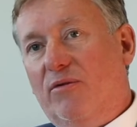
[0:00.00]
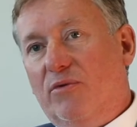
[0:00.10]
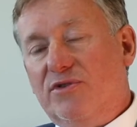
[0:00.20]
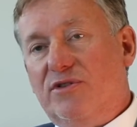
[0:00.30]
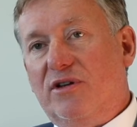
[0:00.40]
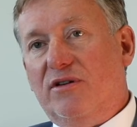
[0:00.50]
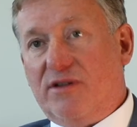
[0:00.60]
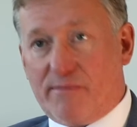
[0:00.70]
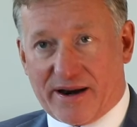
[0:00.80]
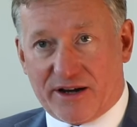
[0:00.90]
was
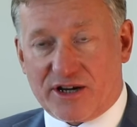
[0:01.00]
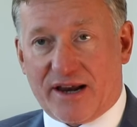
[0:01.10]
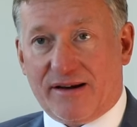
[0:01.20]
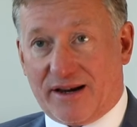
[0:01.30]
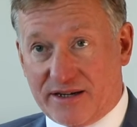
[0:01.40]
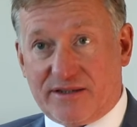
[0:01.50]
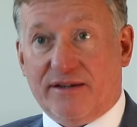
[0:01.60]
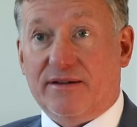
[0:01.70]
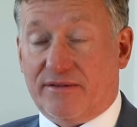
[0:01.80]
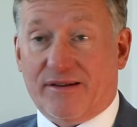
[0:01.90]
to manage a
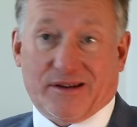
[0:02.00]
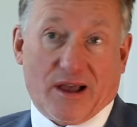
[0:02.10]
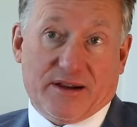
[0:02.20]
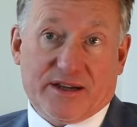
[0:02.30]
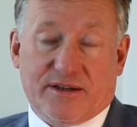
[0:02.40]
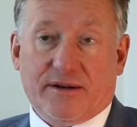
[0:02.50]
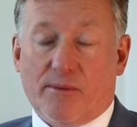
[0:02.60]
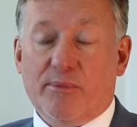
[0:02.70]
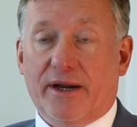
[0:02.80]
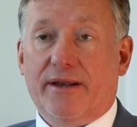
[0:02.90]
listed
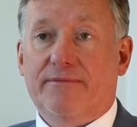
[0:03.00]
company.